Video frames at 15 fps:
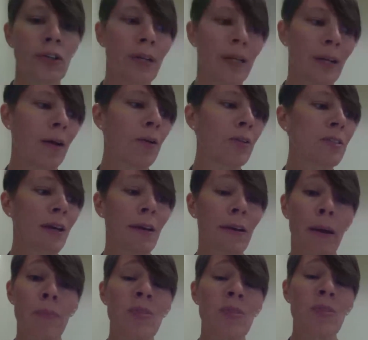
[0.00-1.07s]
and I'll tell you,
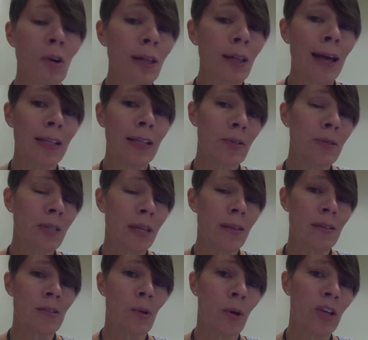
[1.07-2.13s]
I'm so glad you sent
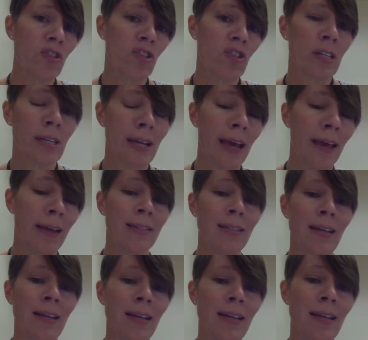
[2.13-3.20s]
this question in ahead
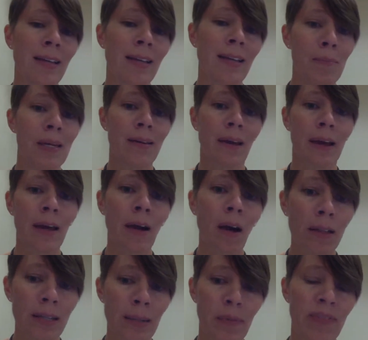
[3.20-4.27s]
of time because
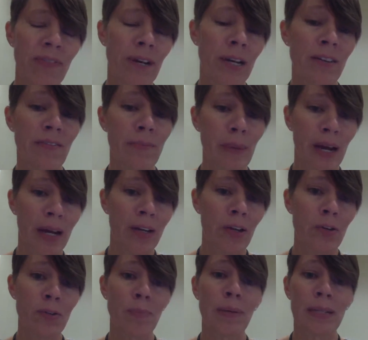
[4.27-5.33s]
I called up a friend of
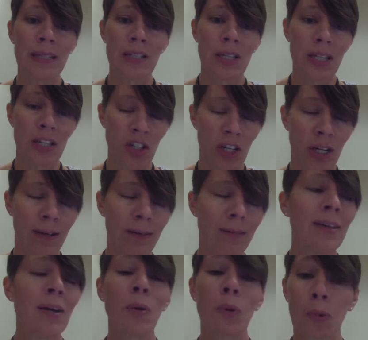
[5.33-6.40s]
mine who's been
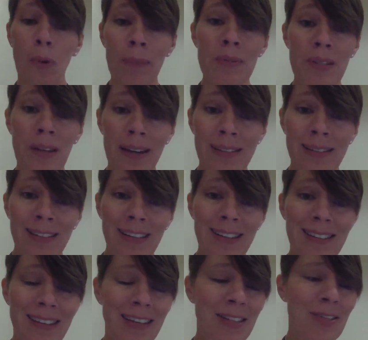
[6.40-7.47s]
teaching websites to
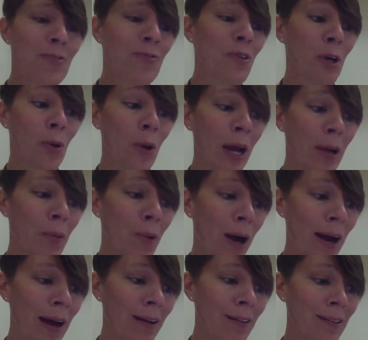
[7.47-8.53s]
his kids for quite a
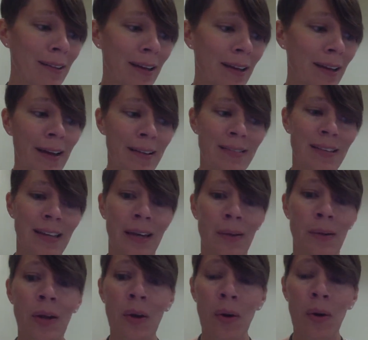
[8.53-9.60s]
while, and I
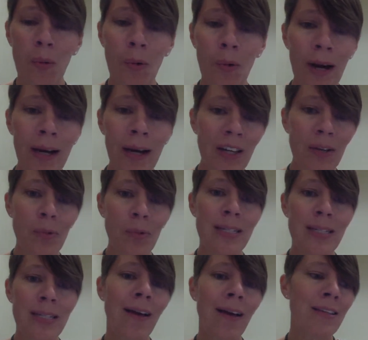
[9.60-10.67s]
said, what can
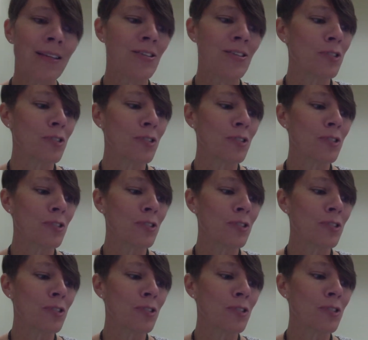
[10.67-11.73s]
we tell these new
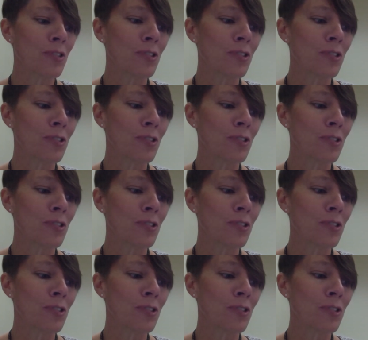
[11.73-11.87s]
teachers?